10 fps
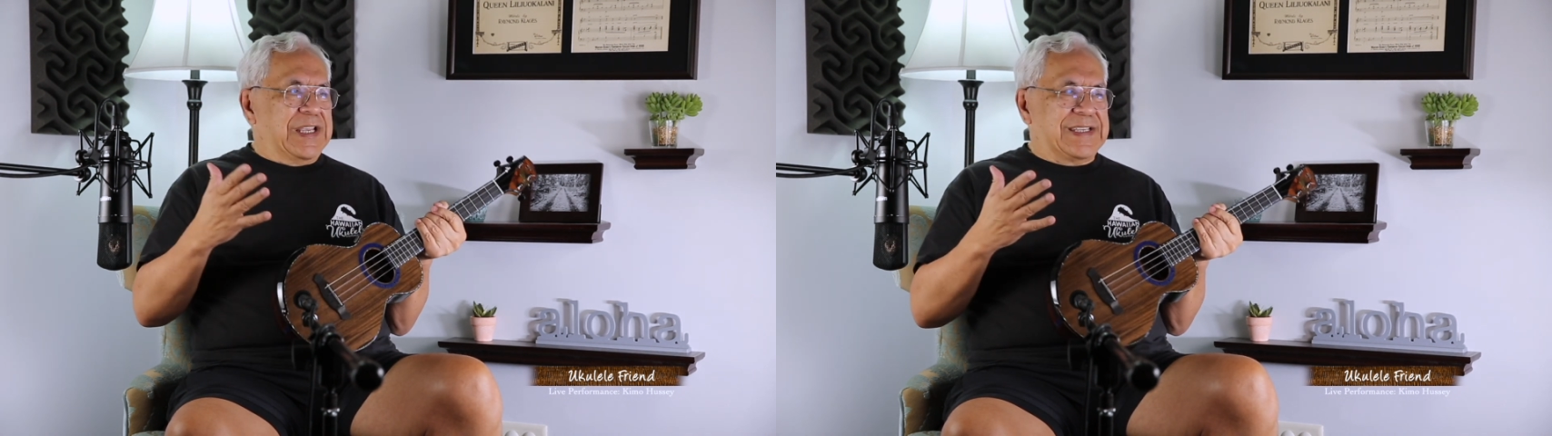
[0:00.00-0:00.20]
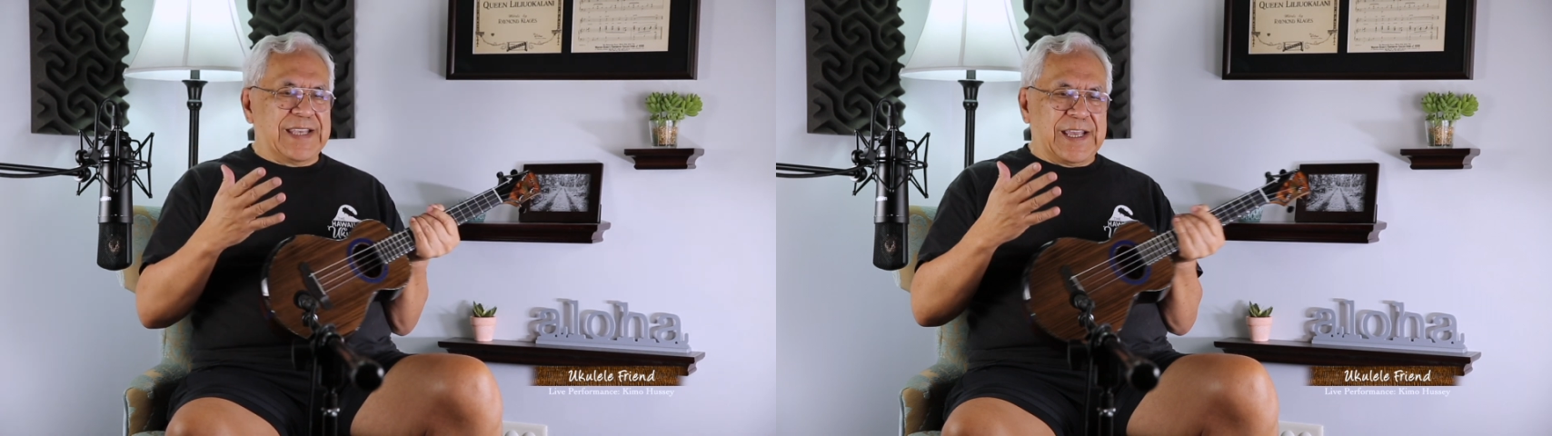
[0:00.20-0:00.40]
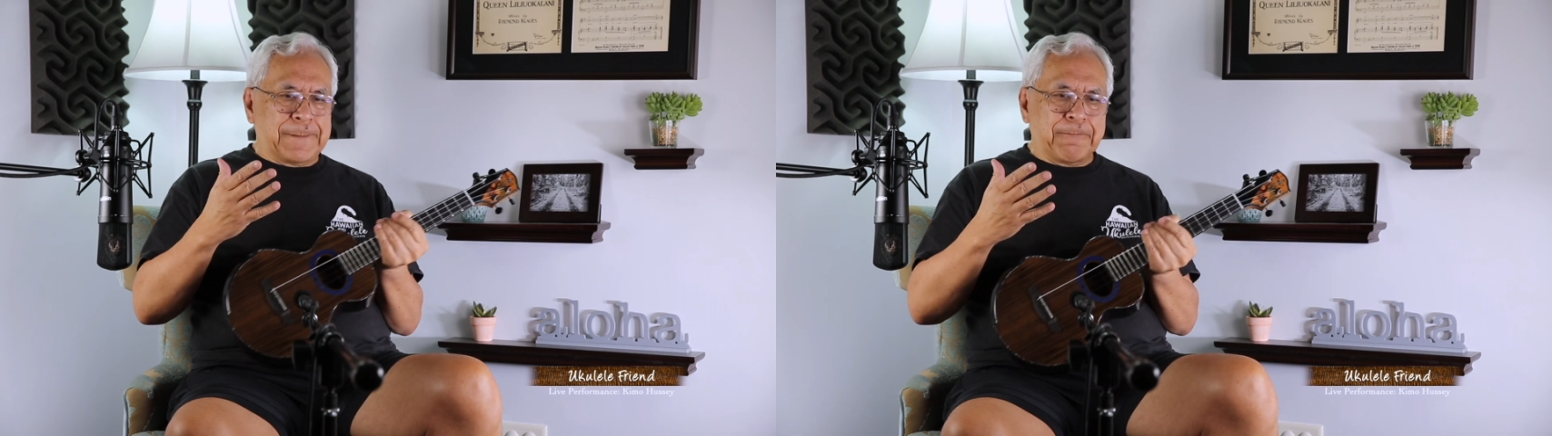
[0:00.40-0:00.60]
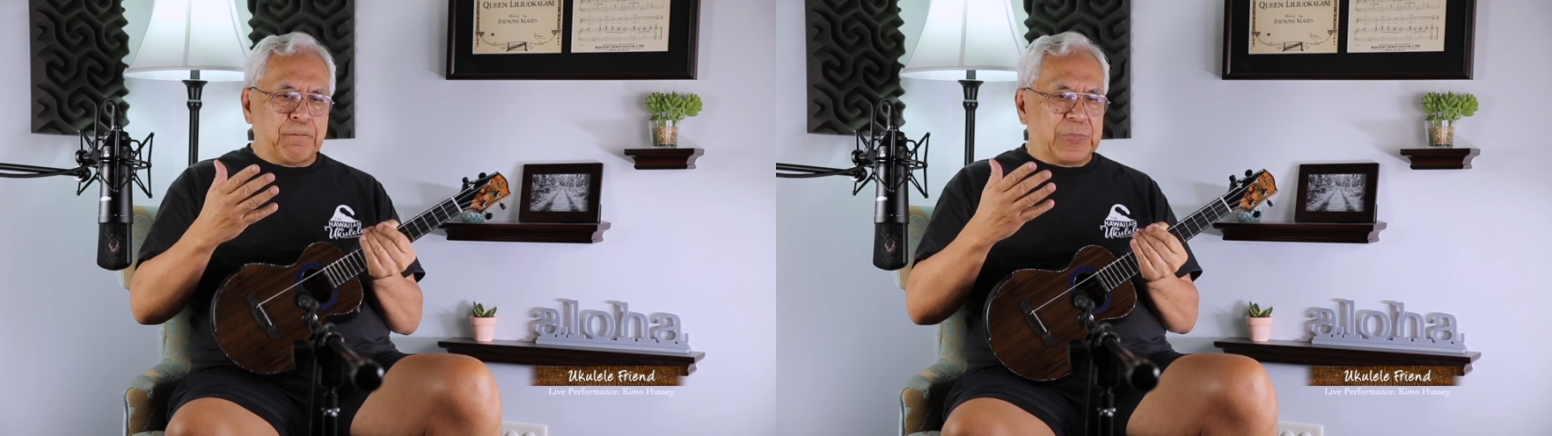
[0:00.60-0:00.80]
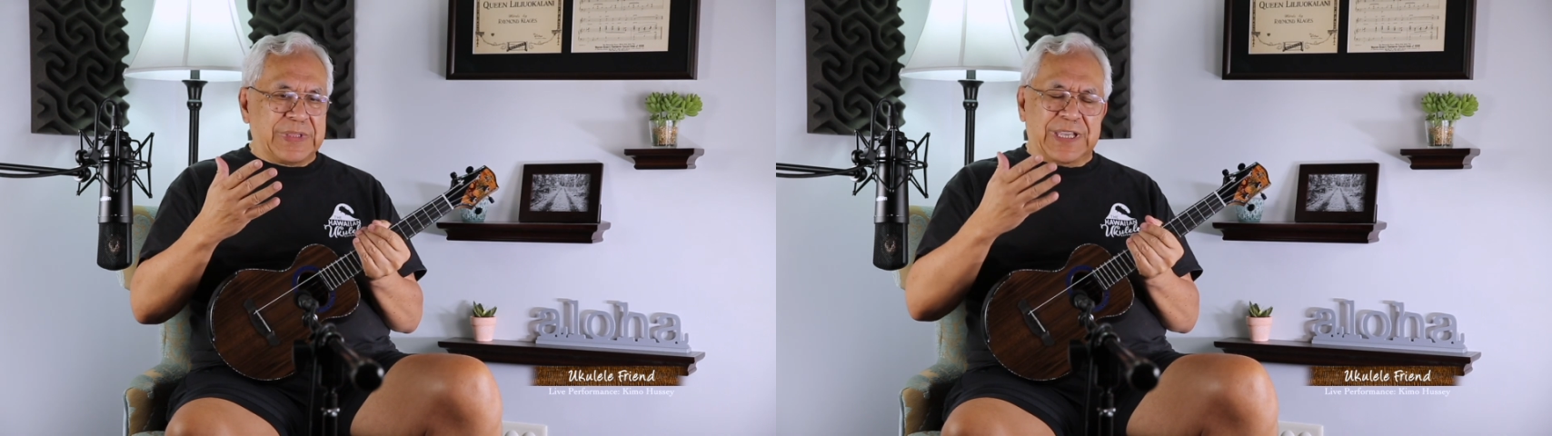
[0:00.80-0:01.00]
is that
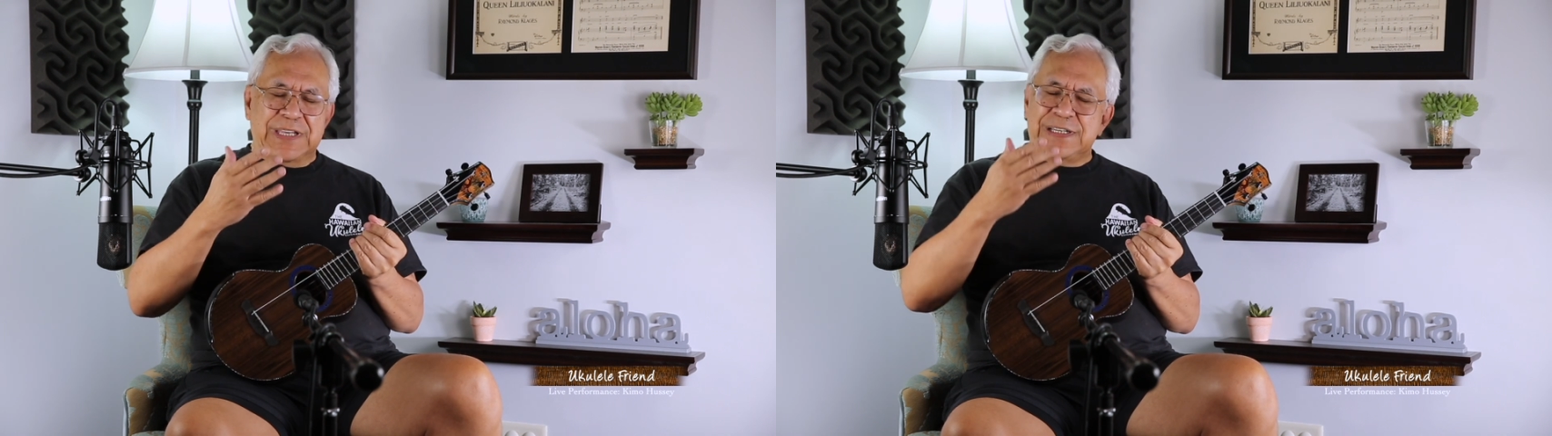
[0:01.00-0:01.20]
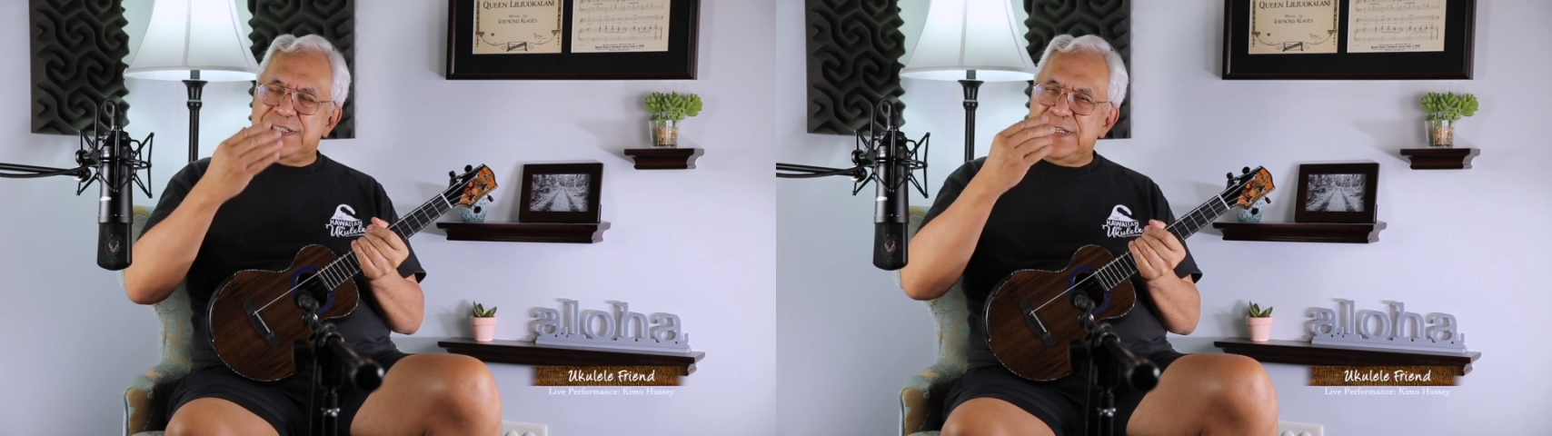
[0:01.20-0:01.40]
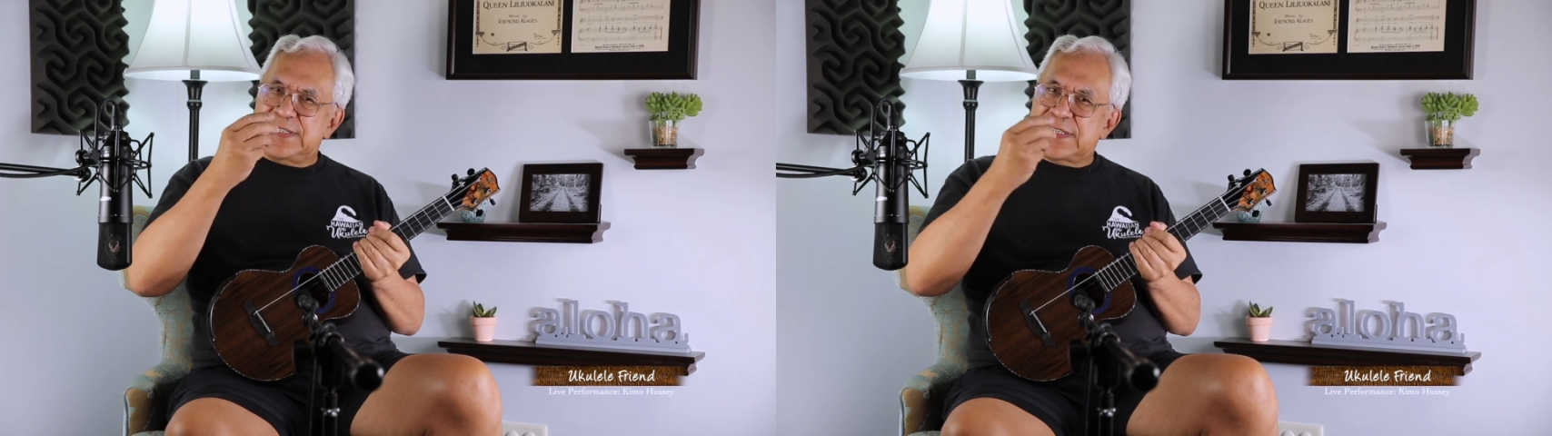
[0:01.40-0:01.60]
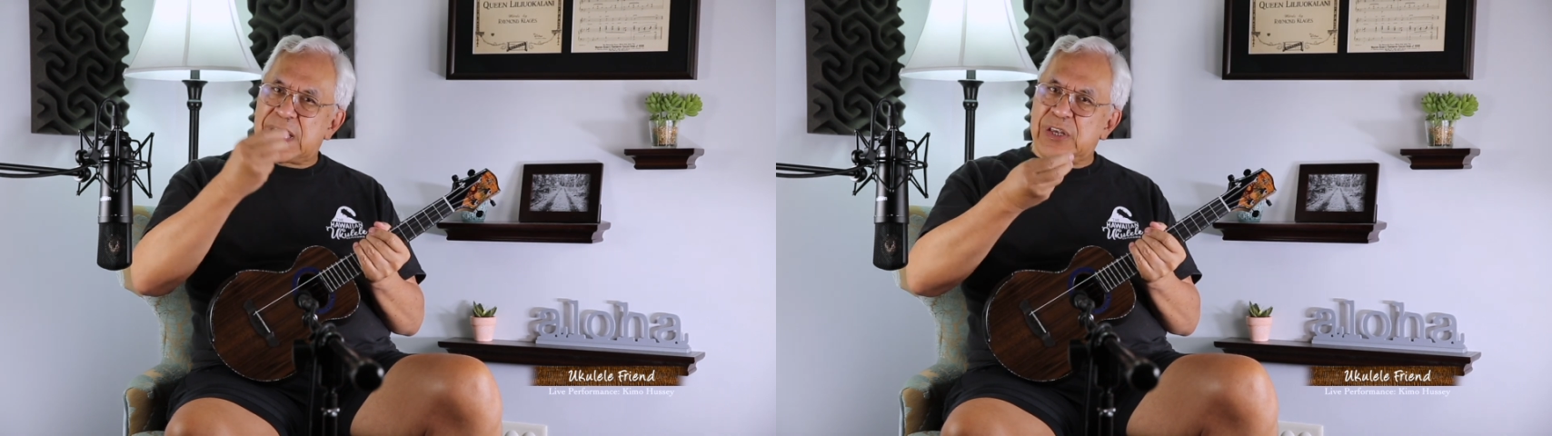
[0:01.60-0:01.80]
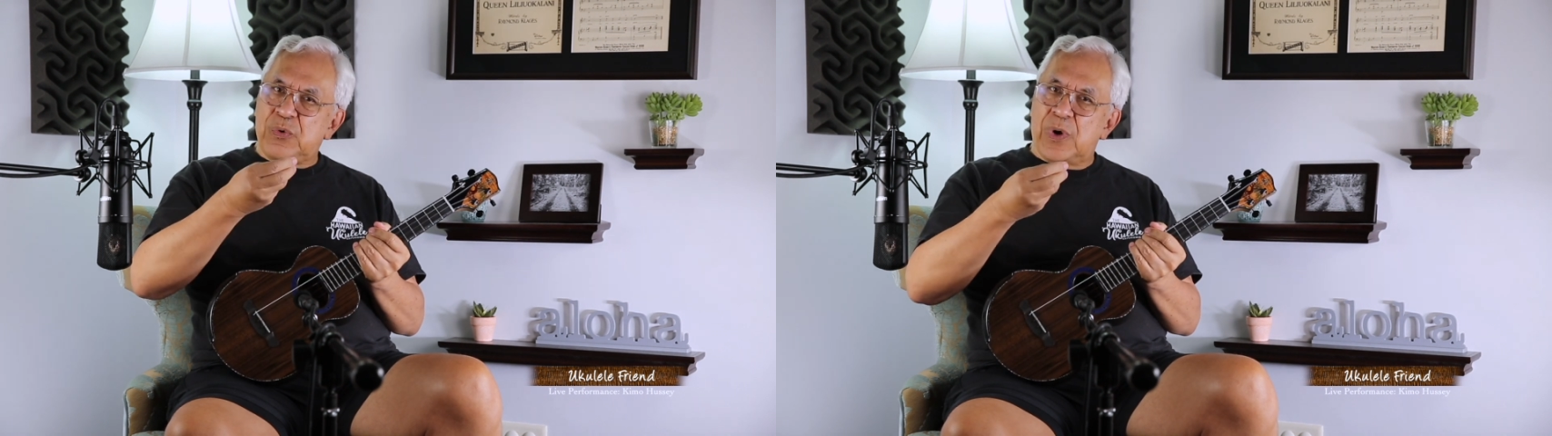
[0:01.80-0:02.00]

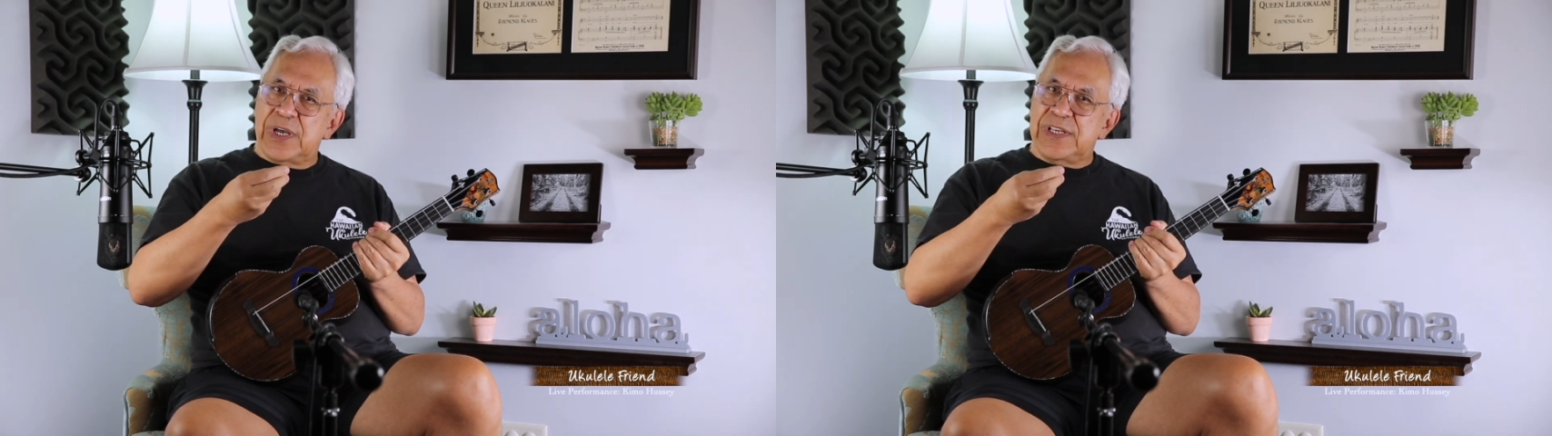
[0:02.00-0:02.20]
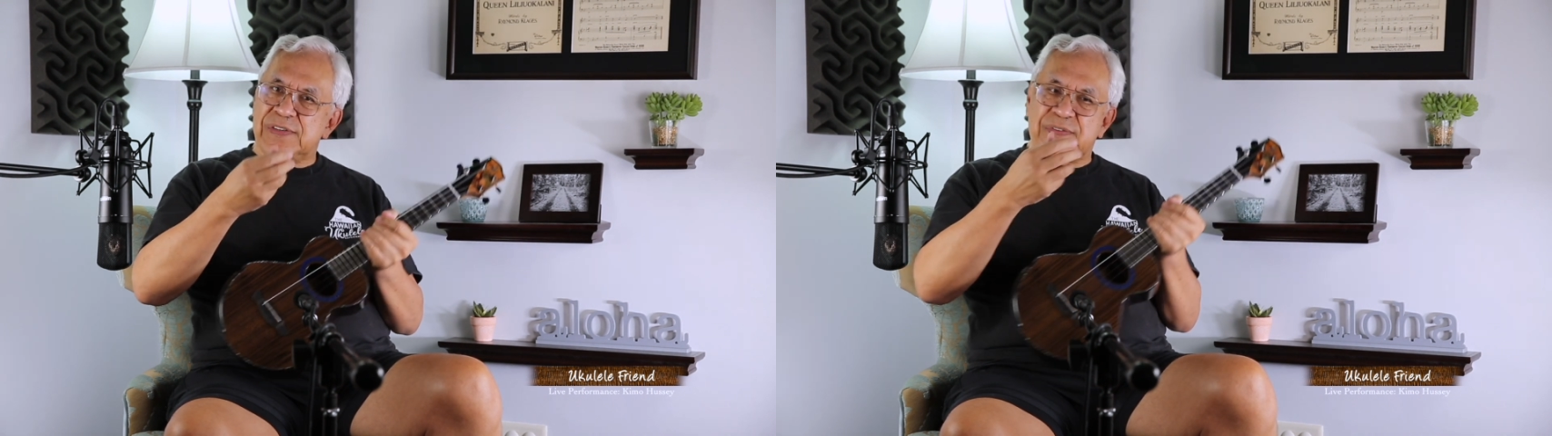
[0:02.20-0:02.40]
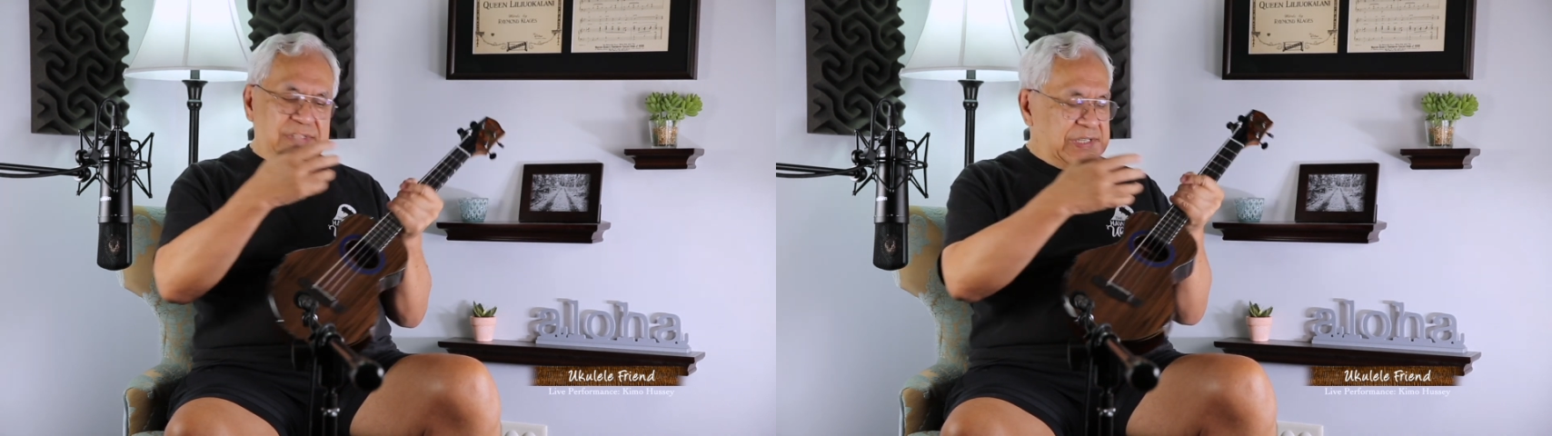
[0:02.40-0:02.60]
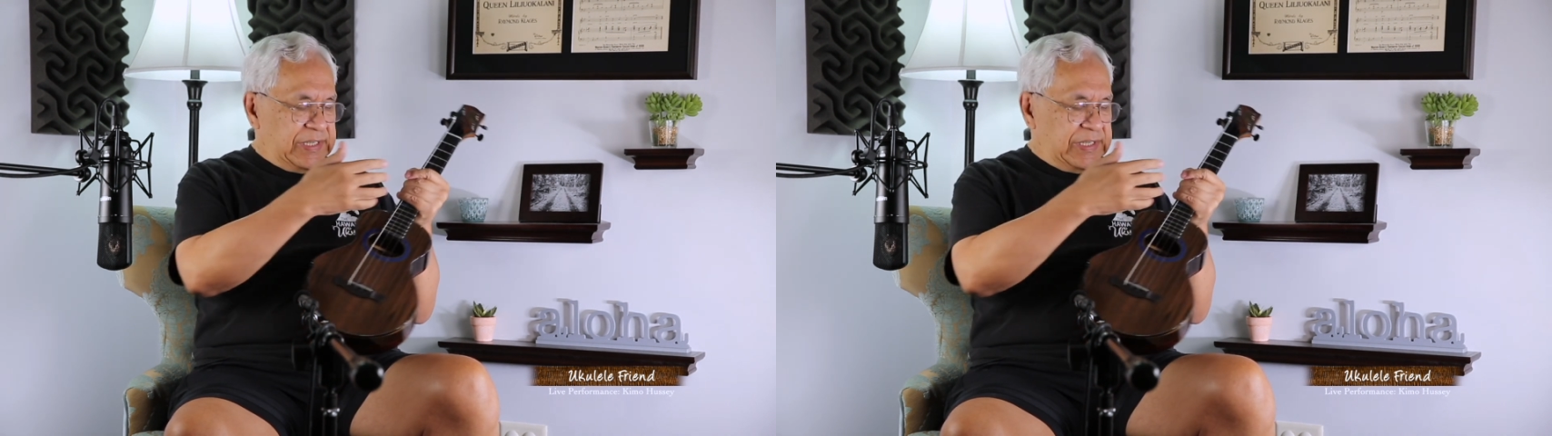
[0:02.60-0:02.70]
design-wise,